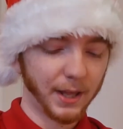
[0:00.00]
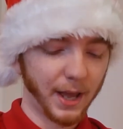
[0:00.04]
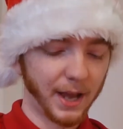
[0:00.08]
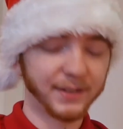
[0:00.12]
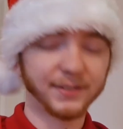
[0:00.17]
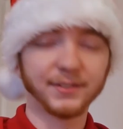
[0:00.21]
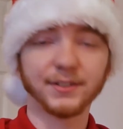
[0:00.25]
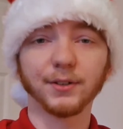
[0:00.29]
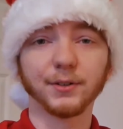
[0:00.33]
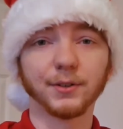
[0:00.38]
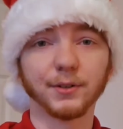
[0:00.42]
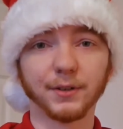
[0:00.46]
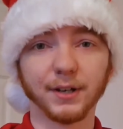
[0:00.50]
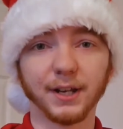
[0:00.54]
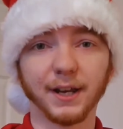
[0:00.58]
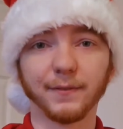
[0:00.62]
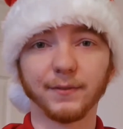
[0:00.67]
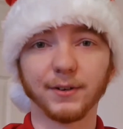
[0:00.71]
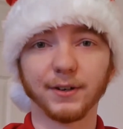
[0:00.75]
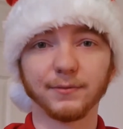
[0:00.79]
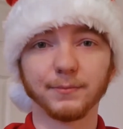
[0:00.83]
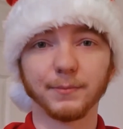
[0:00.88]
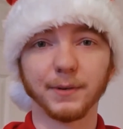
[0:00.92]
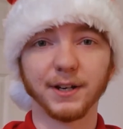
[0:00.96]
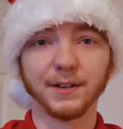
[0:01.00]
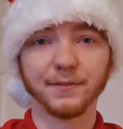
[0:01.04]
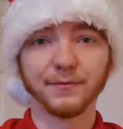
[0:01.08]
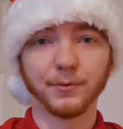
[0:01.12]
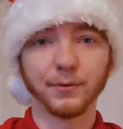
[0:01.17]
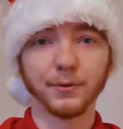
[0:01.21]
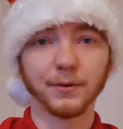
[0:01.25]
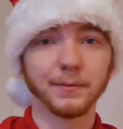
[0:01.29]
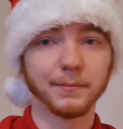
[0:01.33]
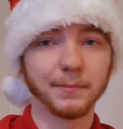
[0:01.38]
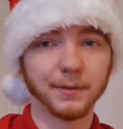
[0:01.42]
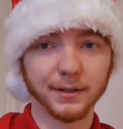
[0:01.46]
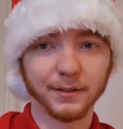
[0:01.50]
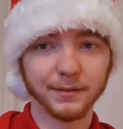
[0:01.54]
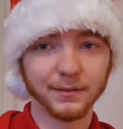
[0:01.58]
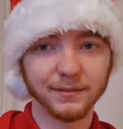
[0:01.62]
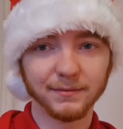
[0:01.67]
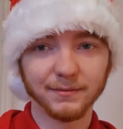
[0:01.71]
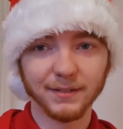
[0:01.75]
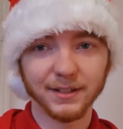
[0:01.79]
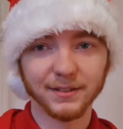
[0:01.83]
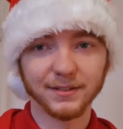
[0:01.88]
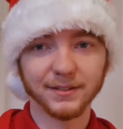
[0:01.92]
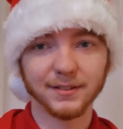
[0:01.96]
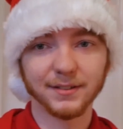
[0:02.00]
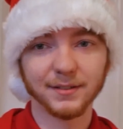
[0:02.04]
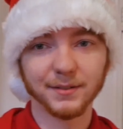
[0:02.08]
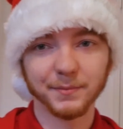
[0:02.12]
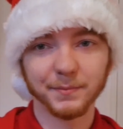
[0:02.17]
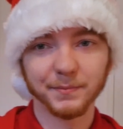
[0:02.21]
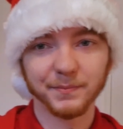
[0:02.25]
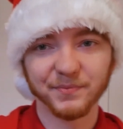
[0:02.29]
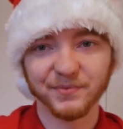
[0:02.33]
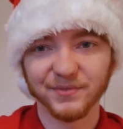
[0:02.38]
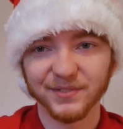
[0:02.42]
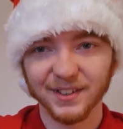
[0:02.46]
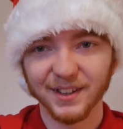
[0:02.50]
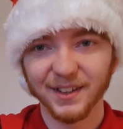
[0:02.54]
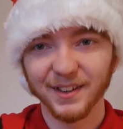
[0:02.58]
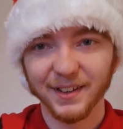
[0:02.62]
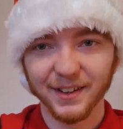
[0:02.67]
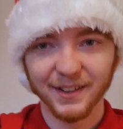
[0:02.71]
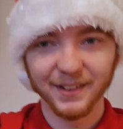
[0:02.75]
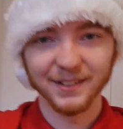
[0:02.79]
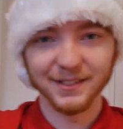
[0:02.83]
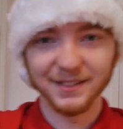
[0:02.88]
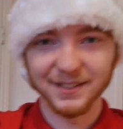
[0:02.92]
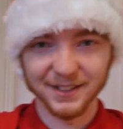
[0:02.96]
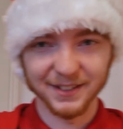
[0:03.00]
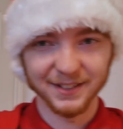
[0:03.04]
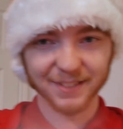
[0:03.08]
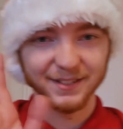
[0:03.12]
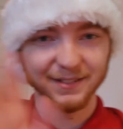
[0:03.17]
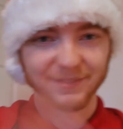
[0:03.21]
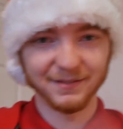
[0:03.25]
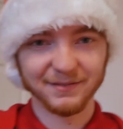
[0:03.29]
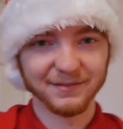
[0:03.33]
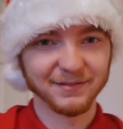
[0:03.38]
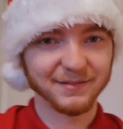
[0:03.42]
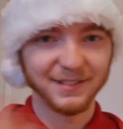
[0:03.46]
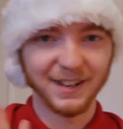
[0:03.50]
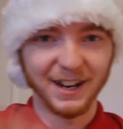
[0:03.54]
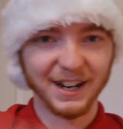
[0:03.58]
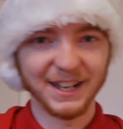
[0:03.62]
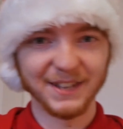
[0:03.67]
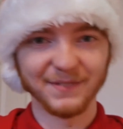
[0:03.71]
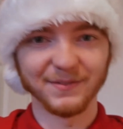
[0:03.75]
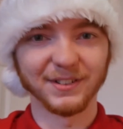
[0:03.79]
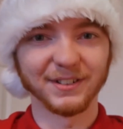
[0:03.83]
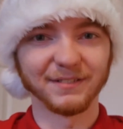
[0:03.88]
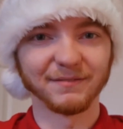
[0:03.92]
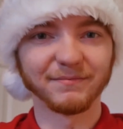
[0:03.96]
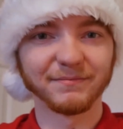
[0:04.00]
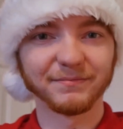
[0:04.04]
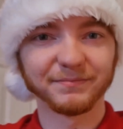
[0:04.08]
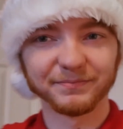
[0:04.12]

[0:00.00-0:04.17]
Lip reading: I still don't have enough money for it, but let's just not even